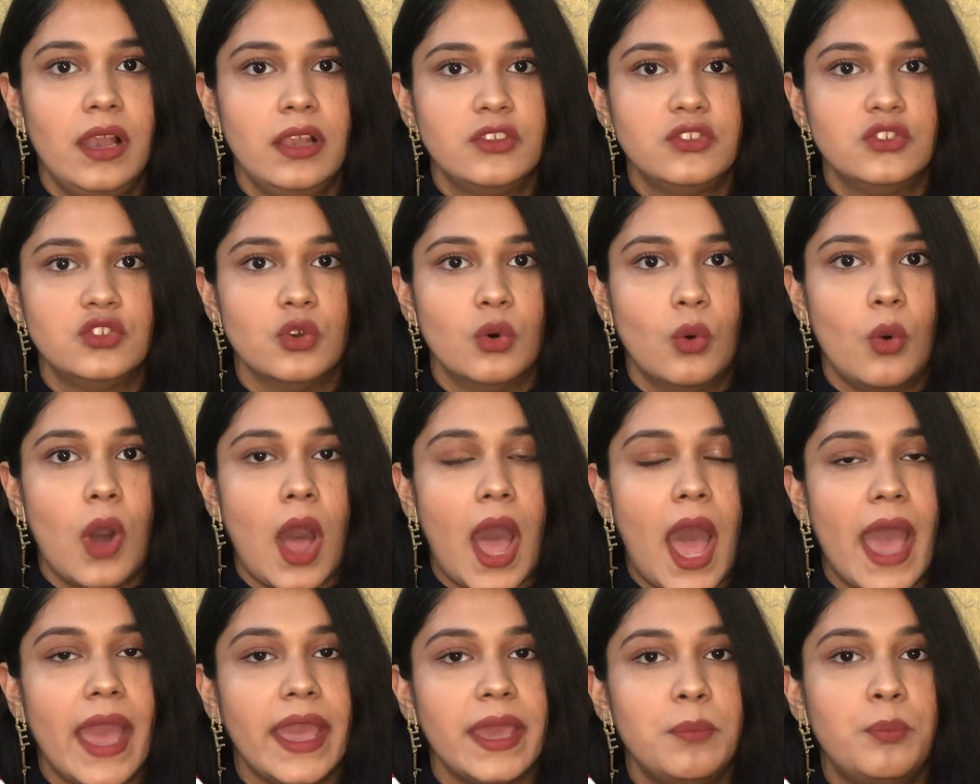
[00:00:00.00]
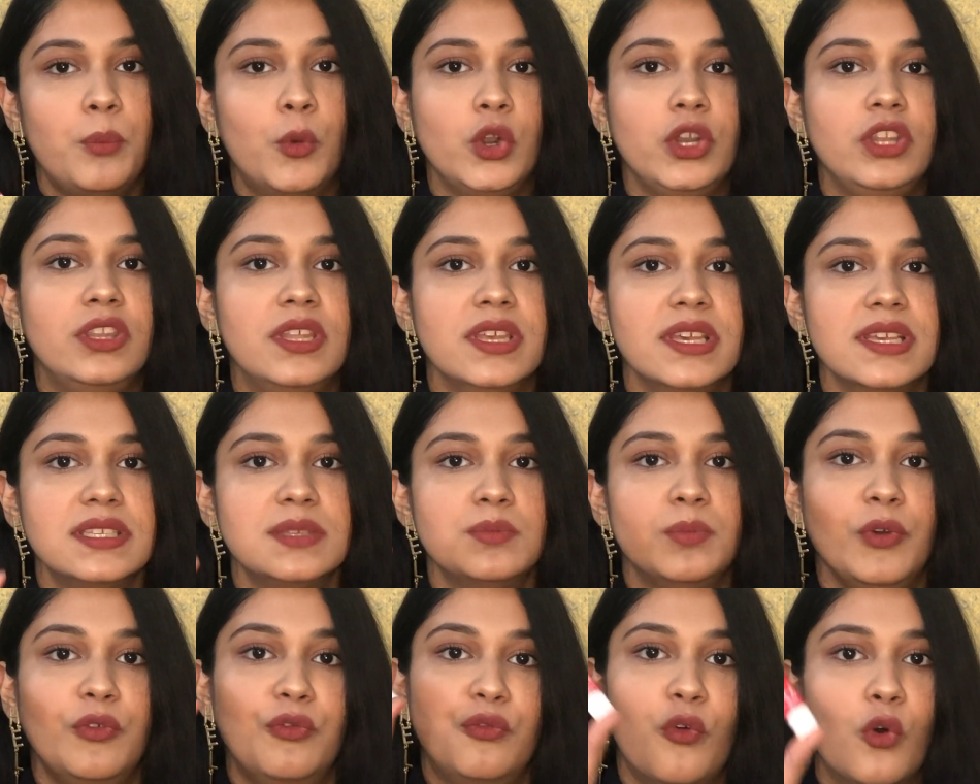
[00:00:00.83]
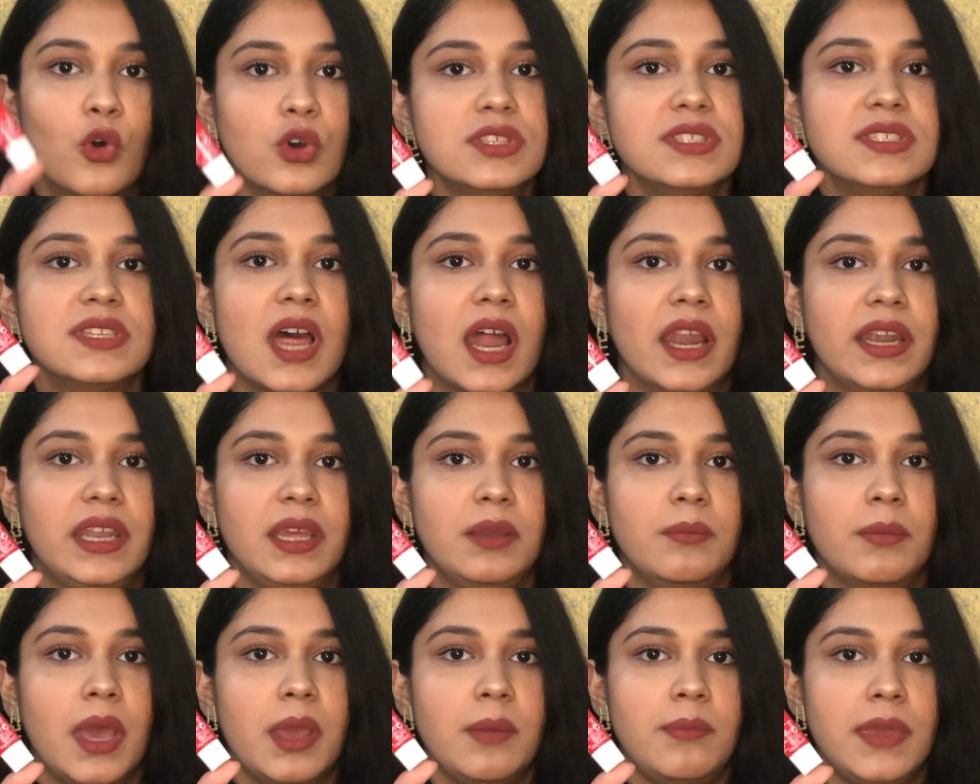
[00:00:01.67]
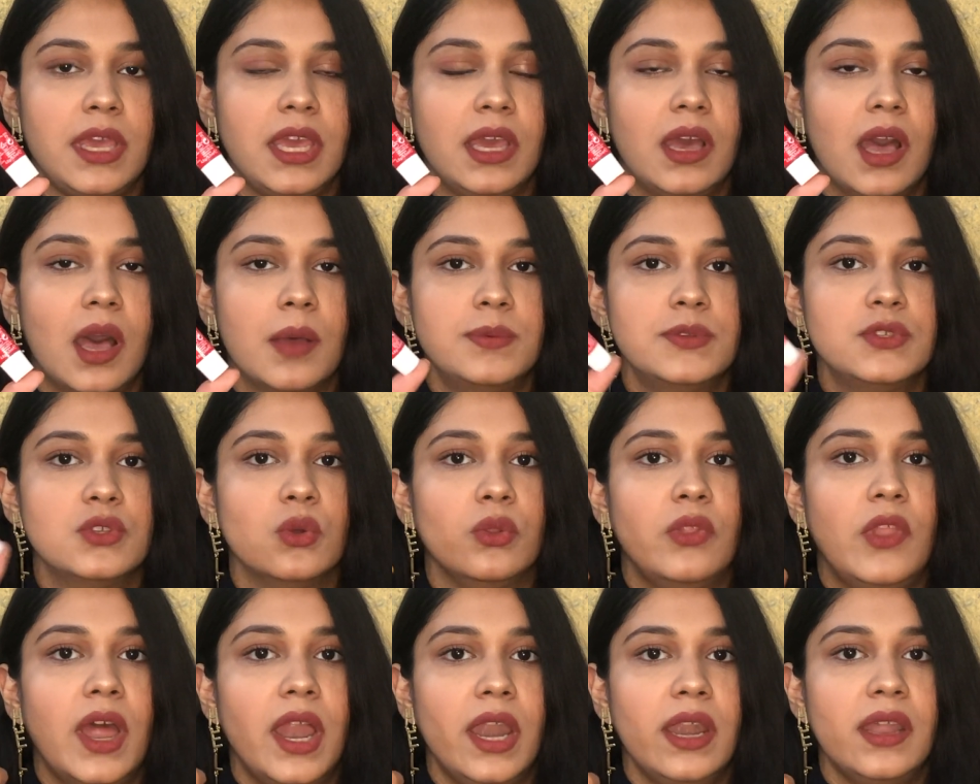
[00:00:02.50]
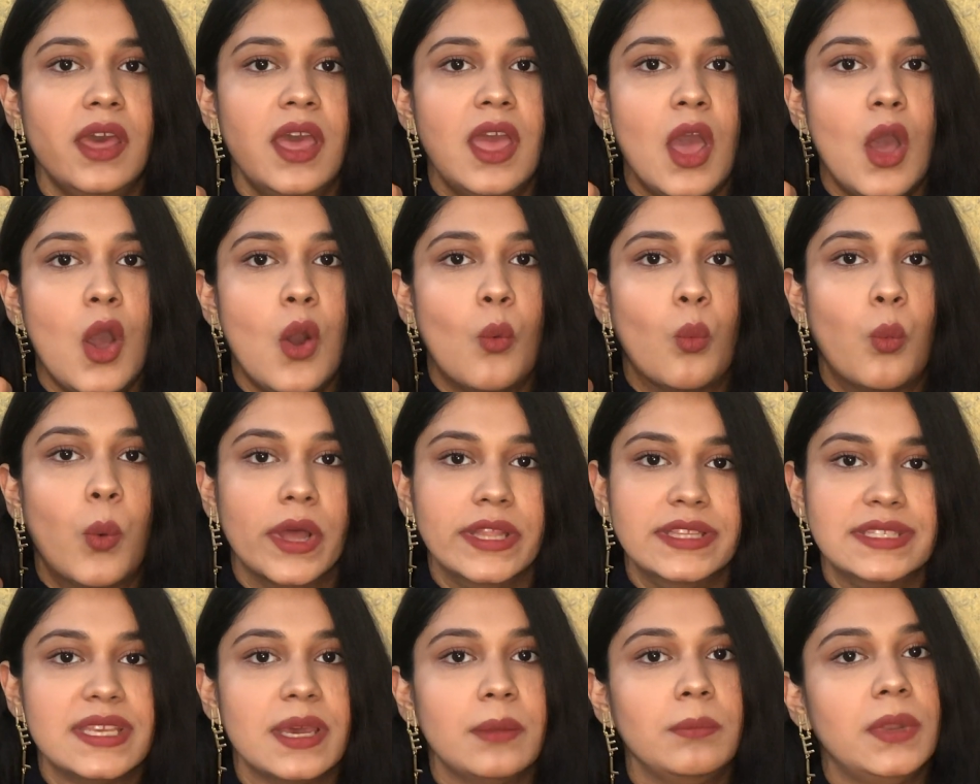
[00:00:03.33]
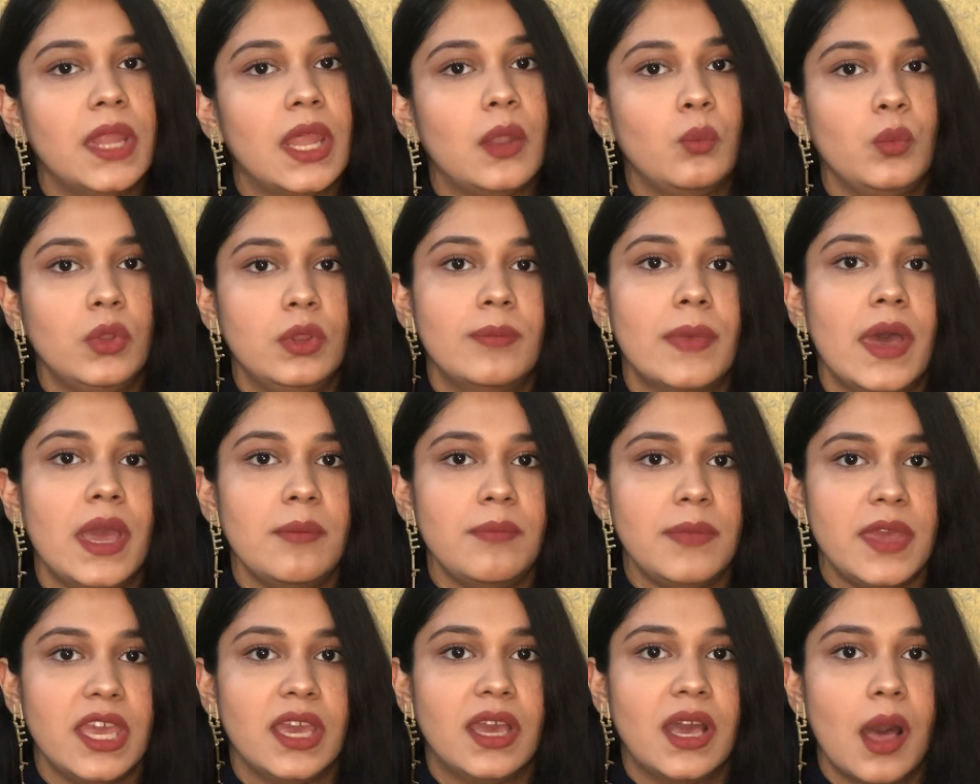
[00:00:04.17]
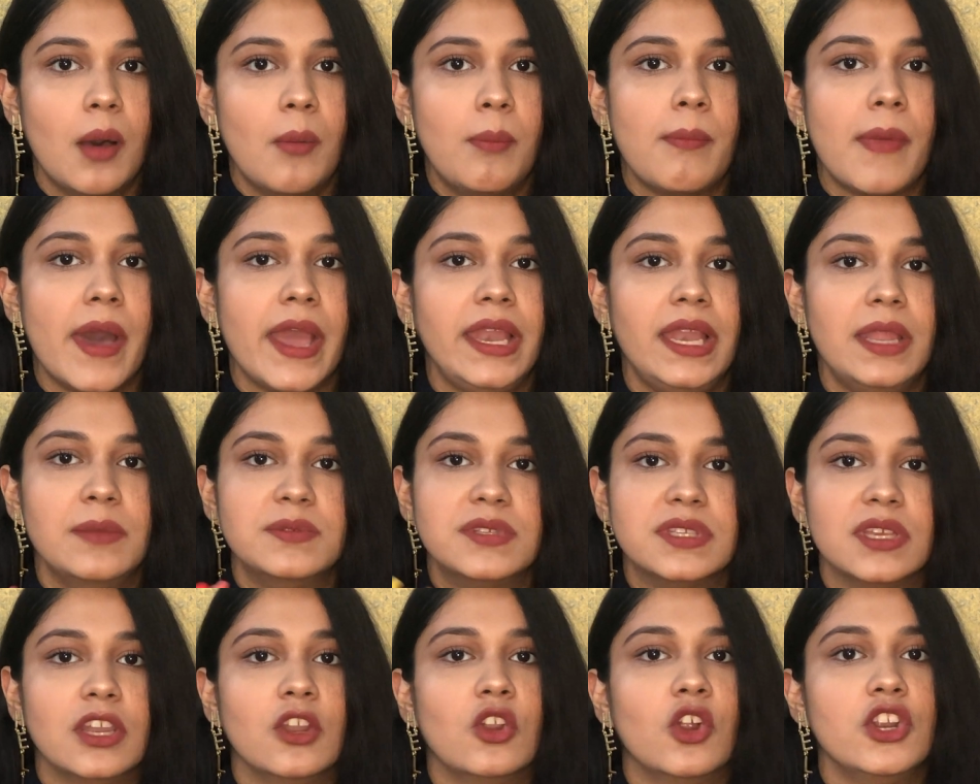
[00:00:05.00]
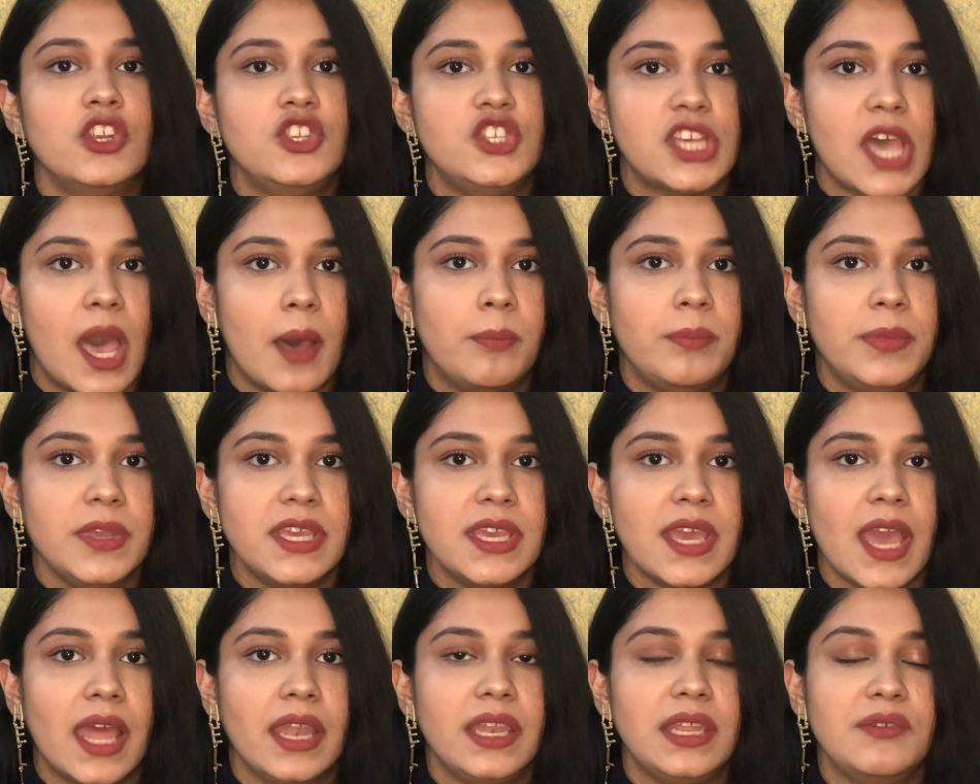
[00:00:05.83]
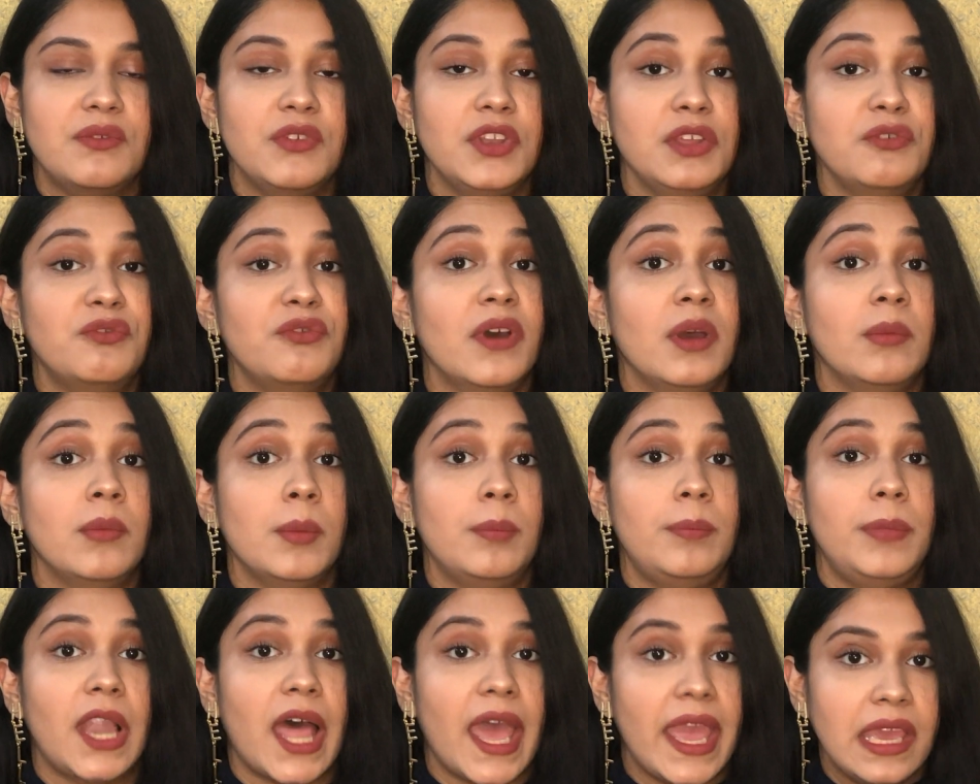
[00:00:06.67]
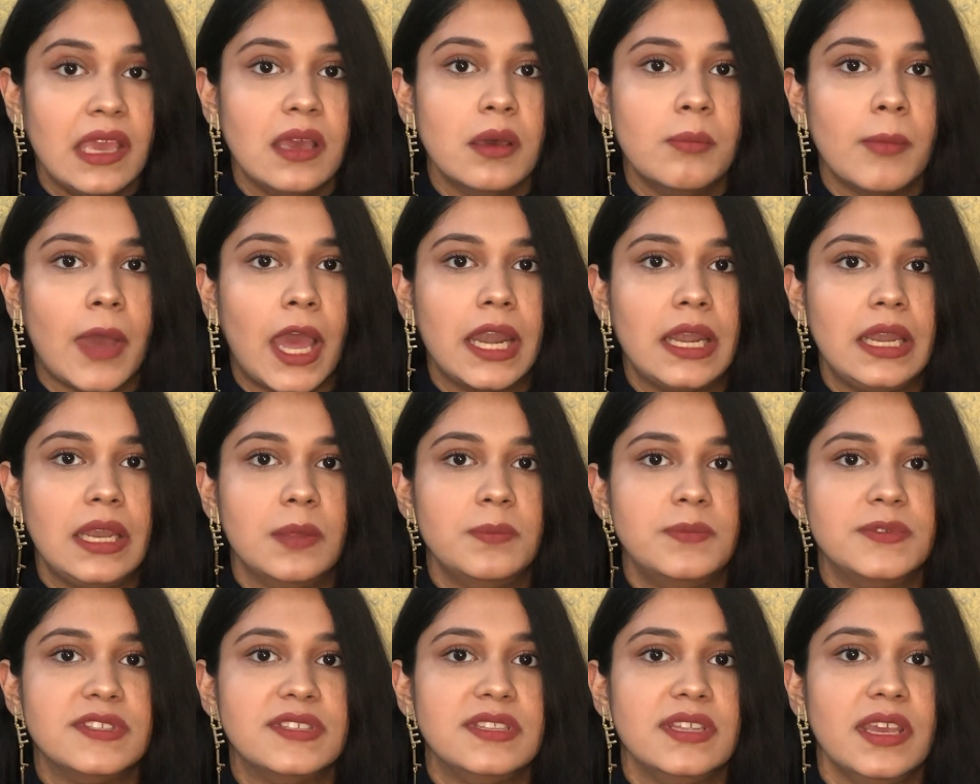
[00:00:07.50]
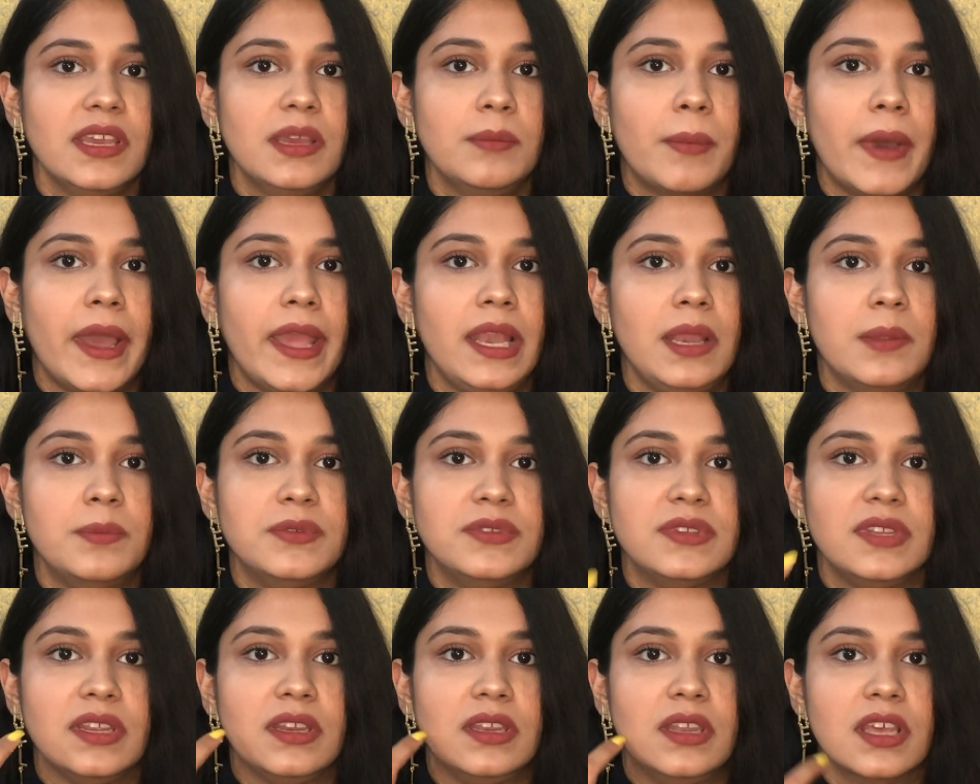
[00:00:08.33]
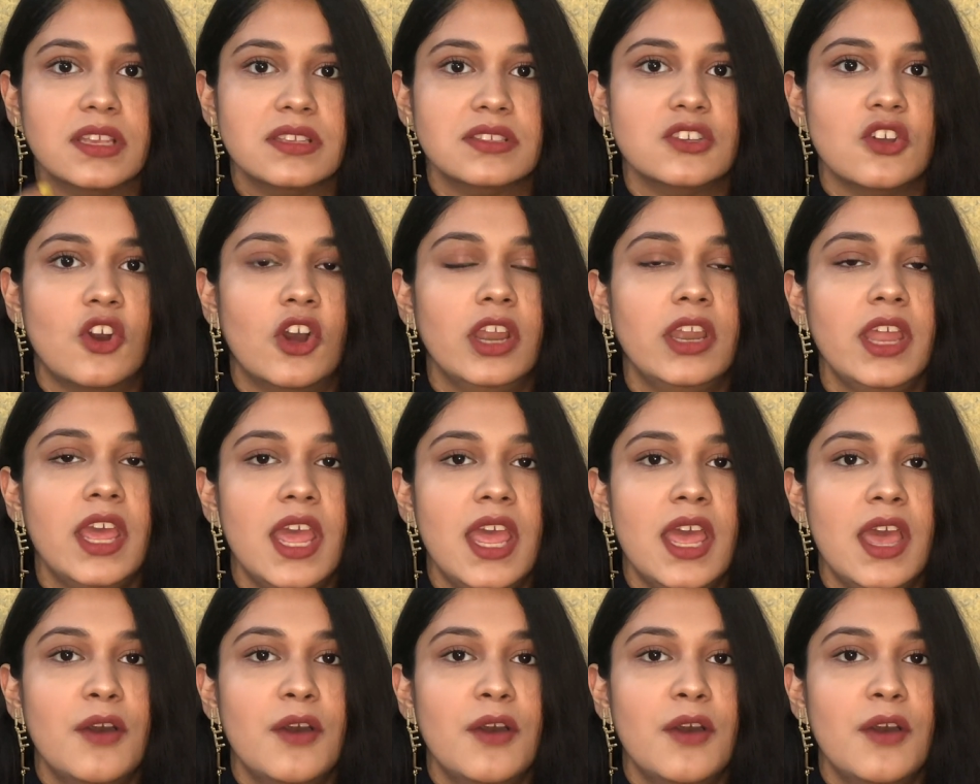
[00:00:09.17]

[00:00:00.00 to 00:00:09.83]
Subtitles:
So I put this before starting my makeup, so that once I'm done with my makeup, my lips are not chappy, and even if I'm applying a matte lipstick, my lipstick does not